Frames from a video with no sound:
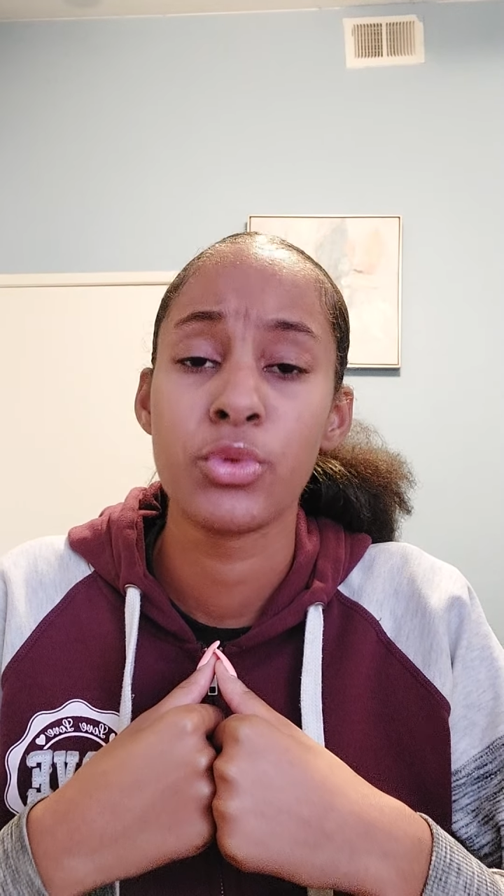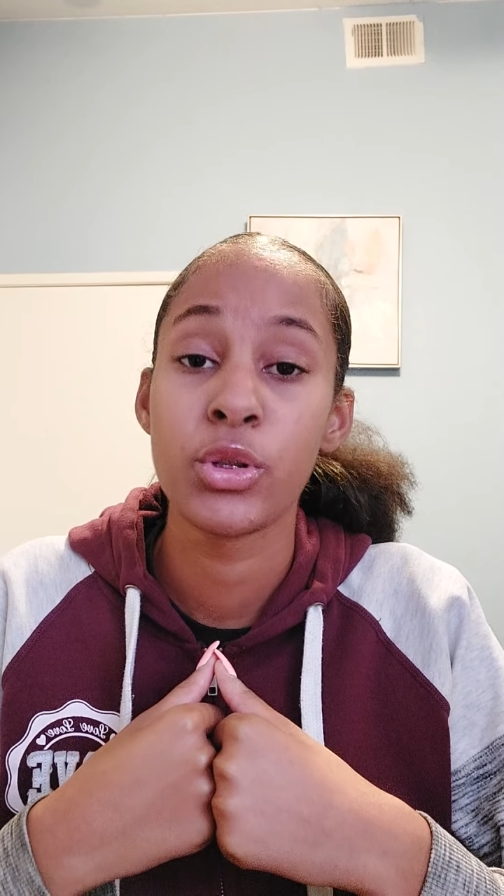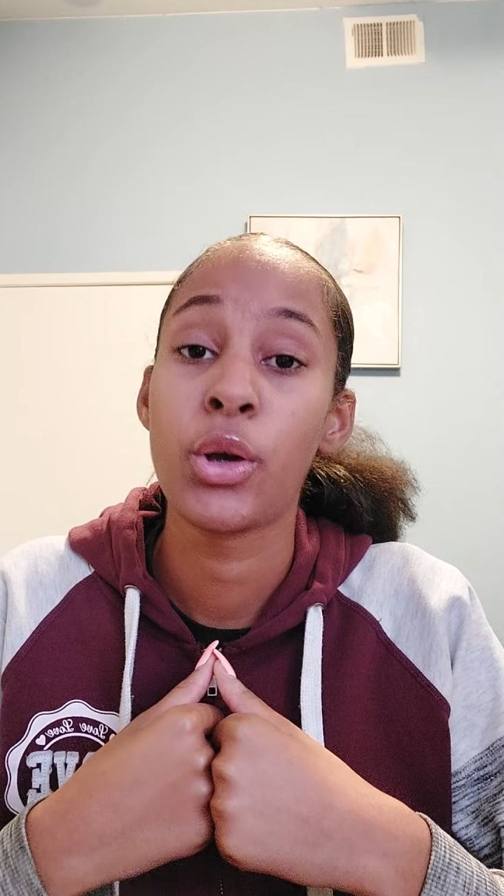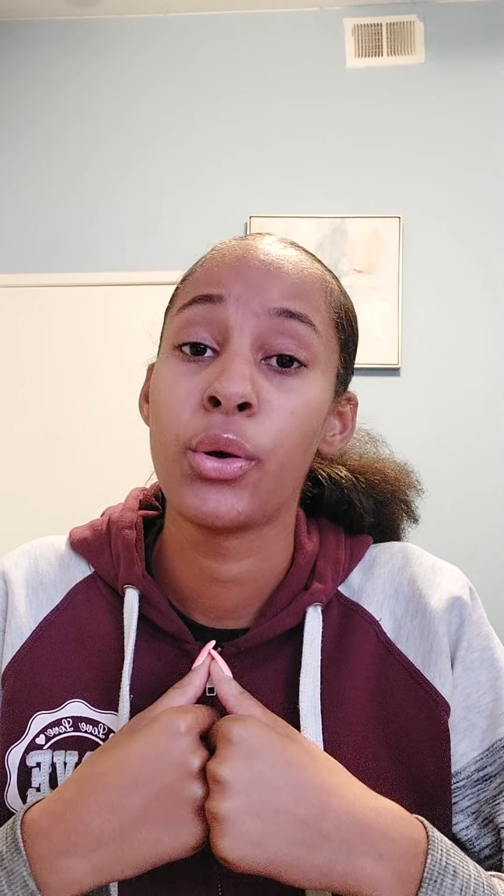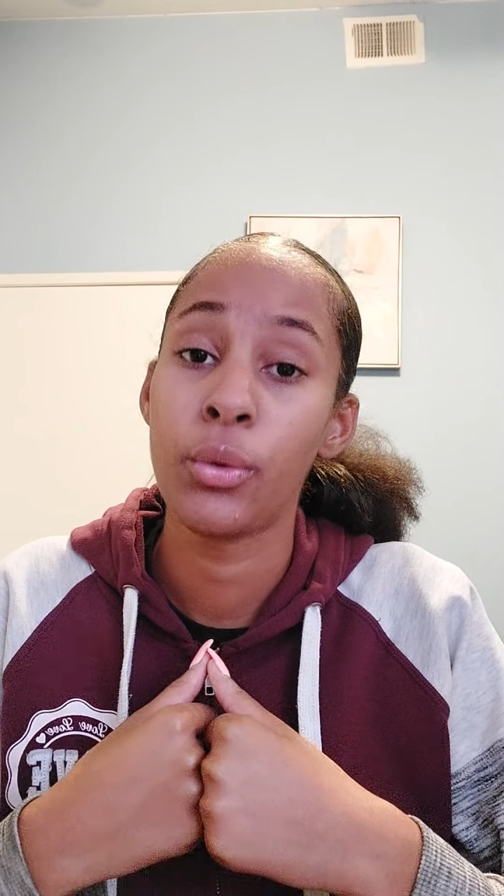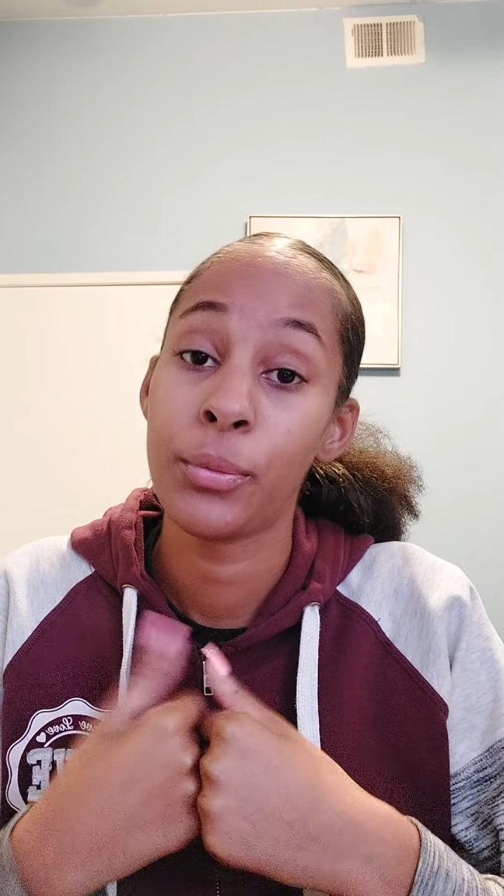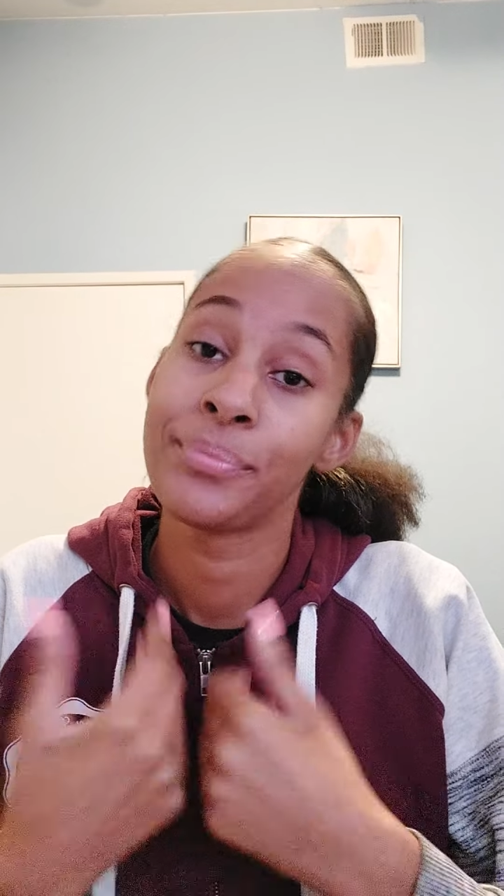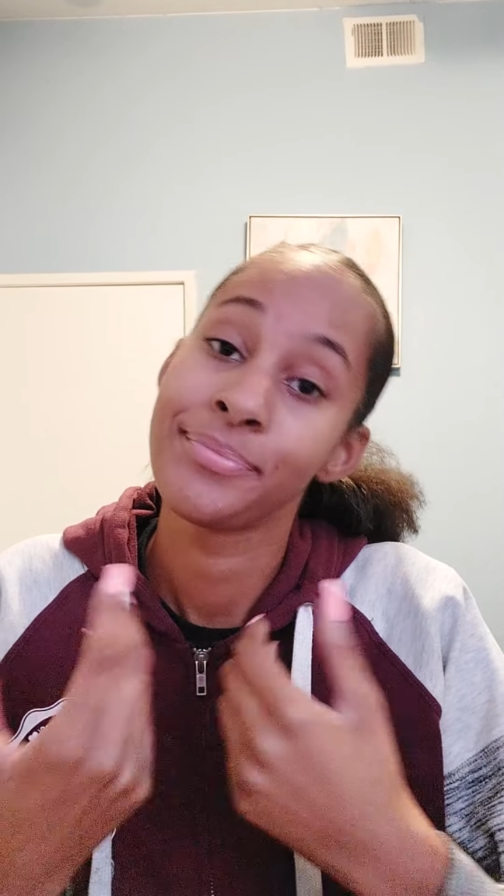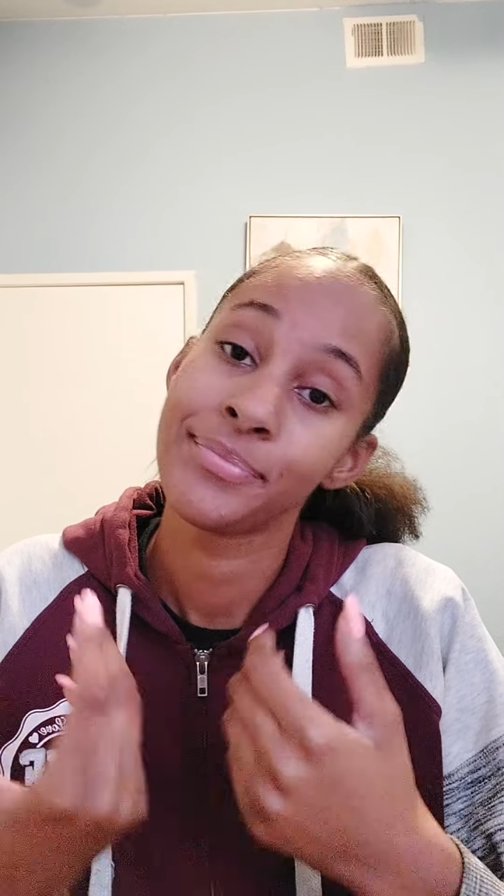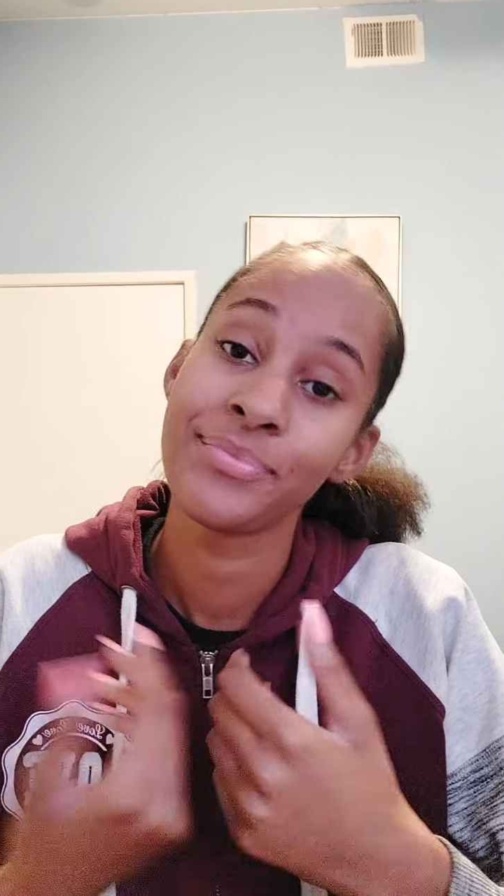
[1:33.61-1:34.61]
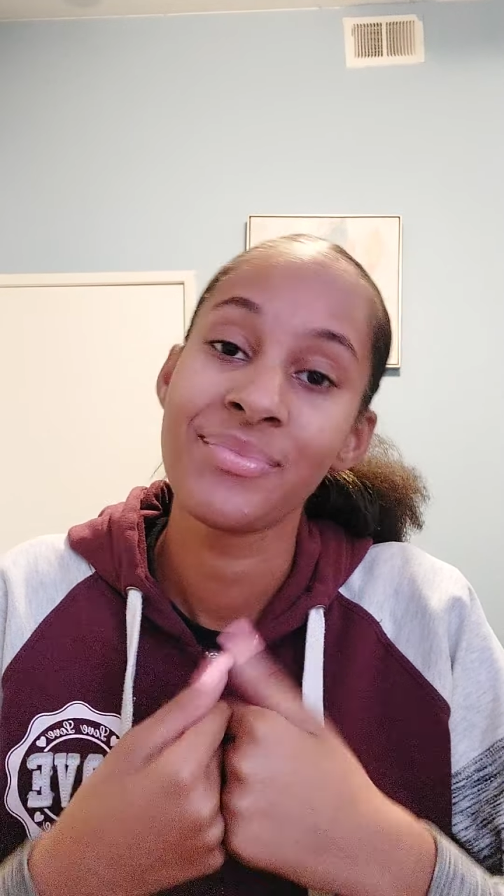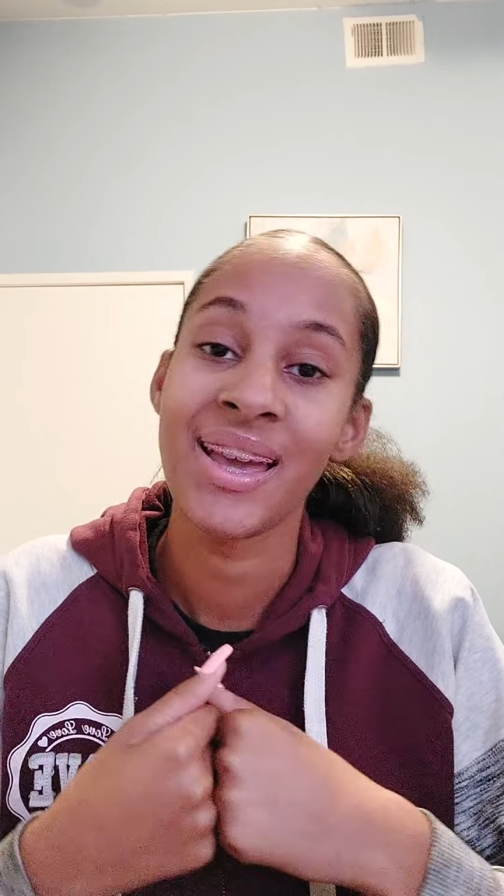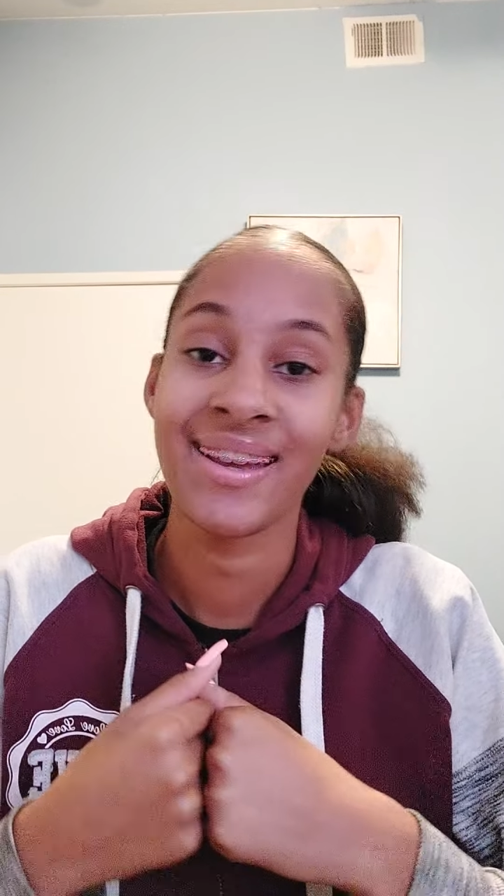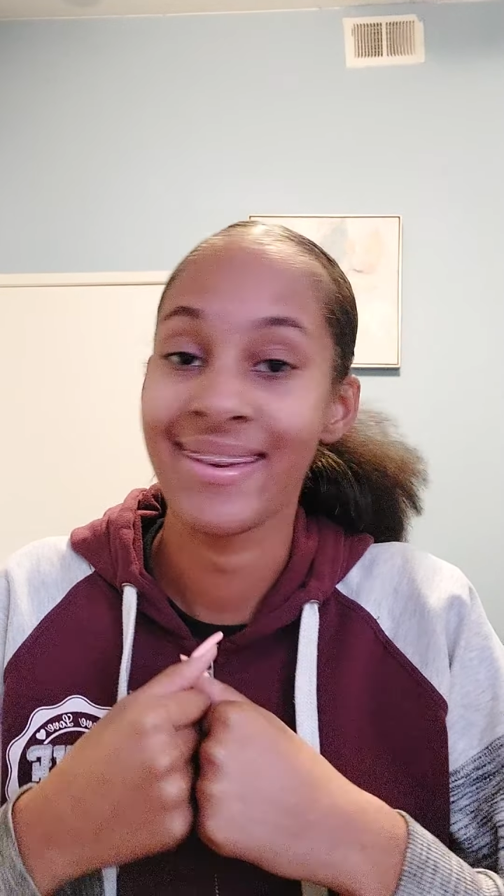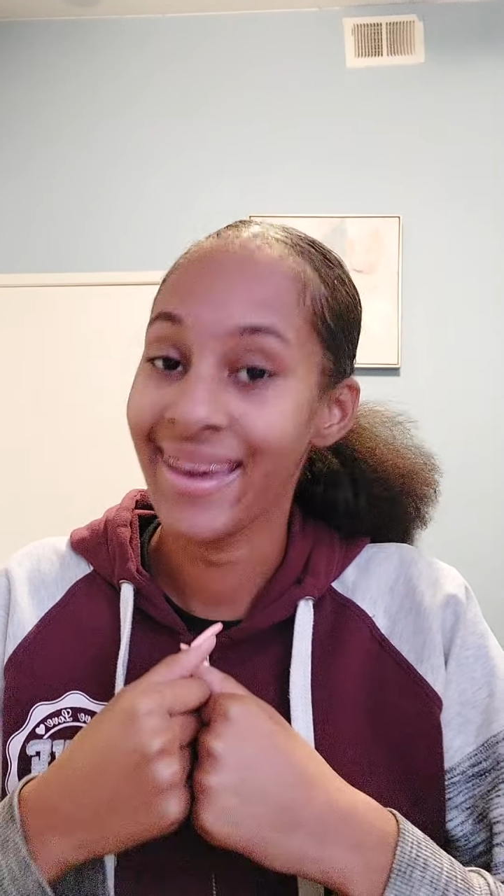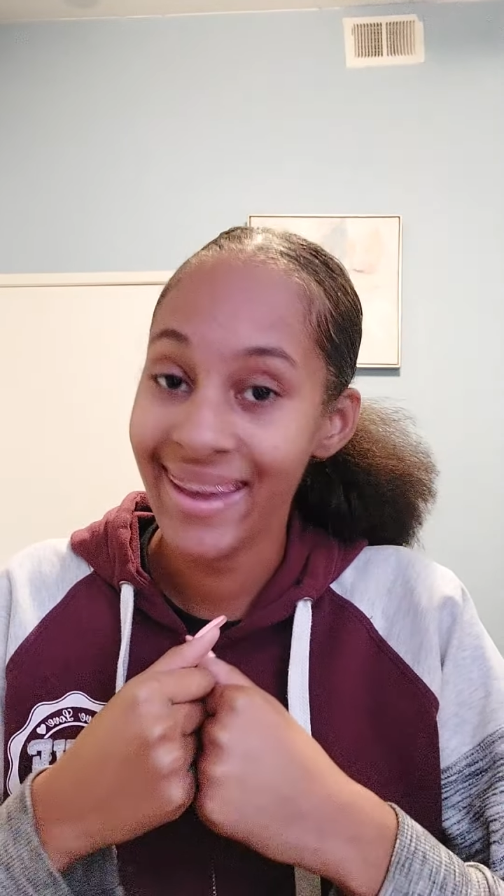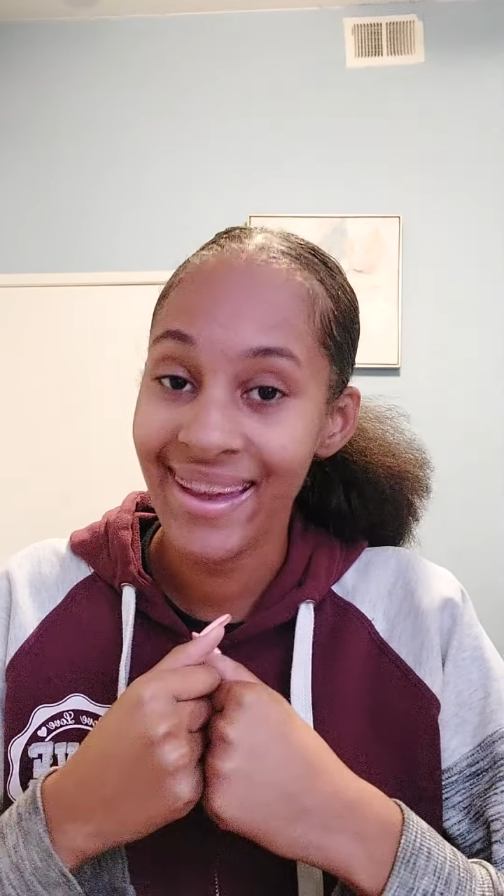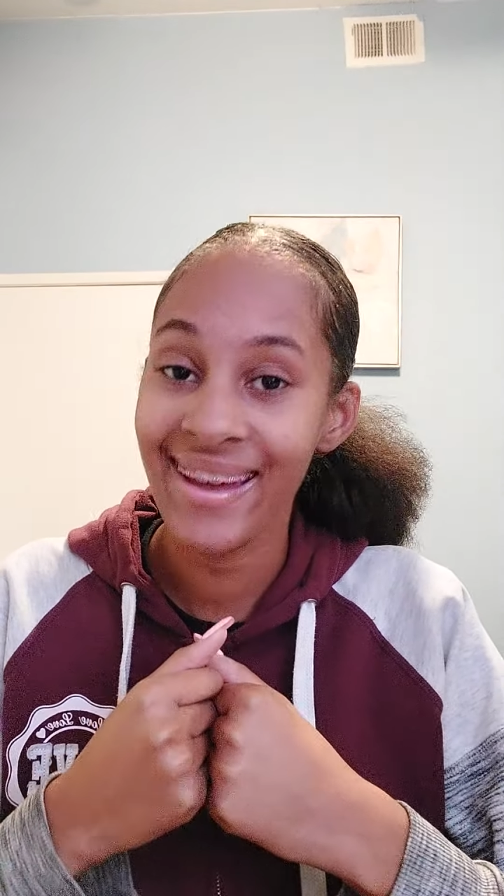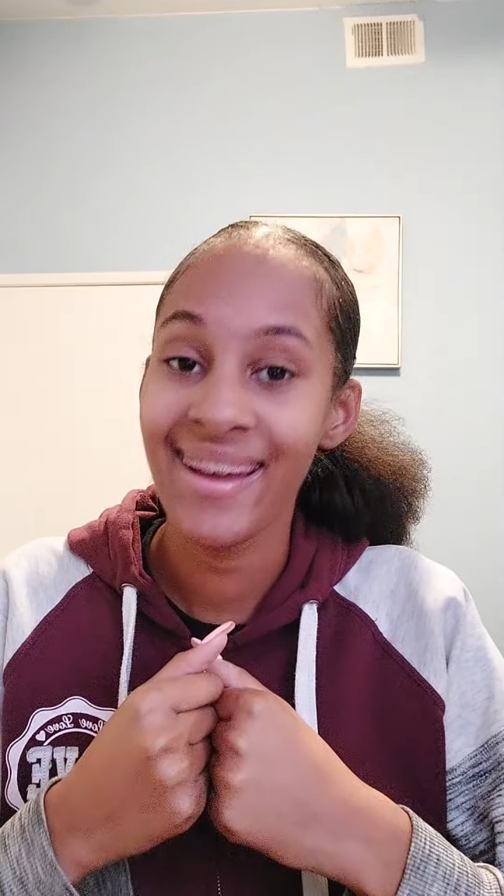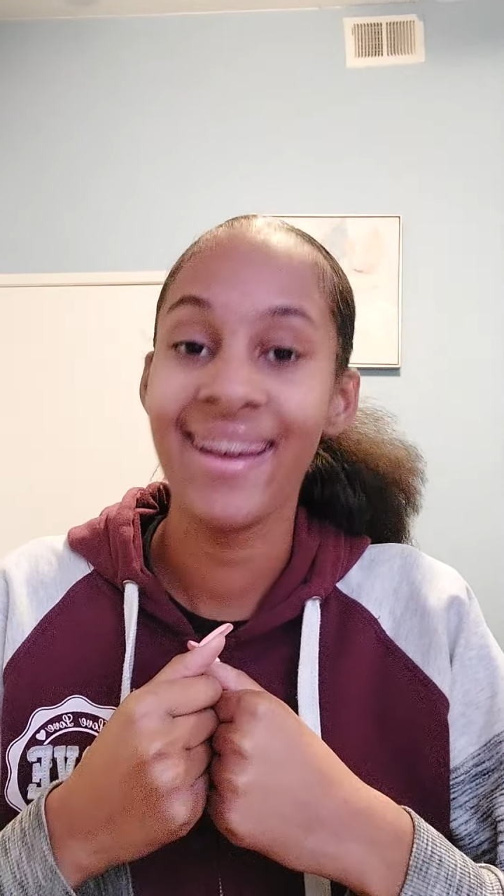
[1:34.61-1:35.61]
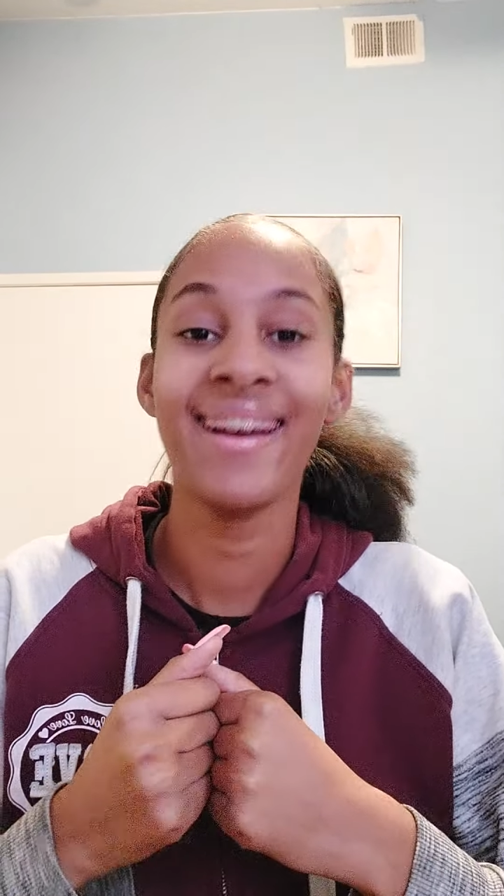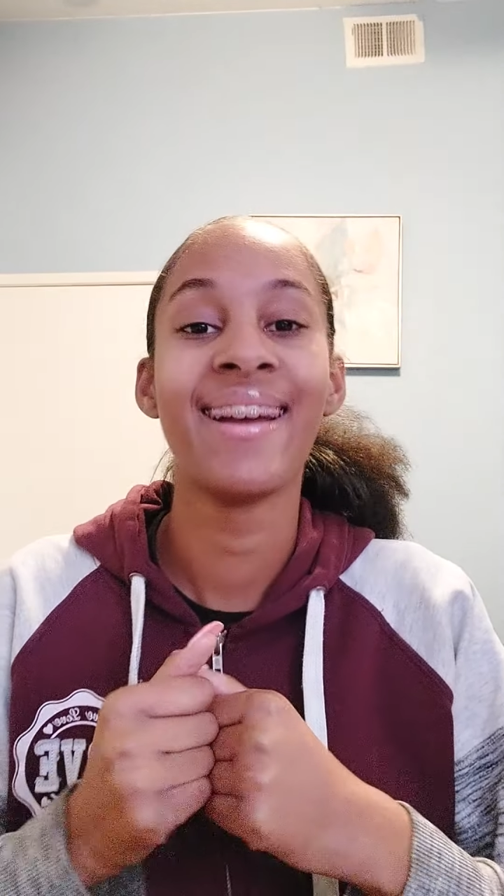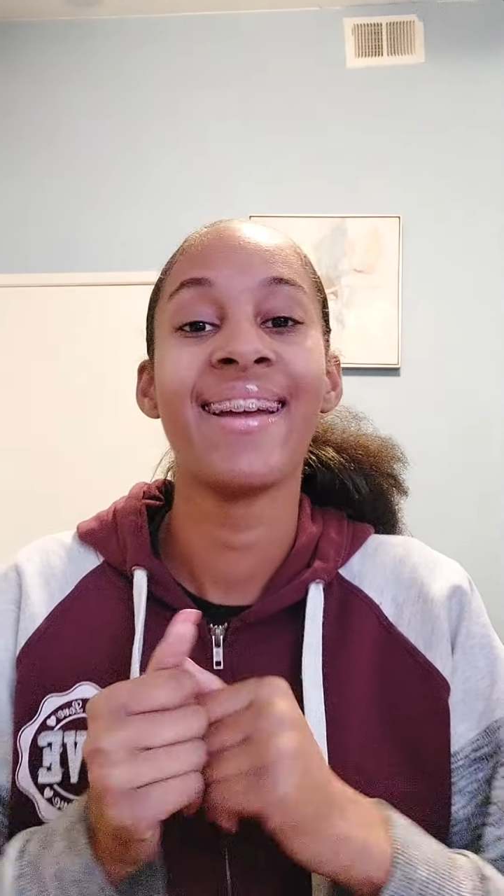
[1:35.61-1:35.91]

so yeah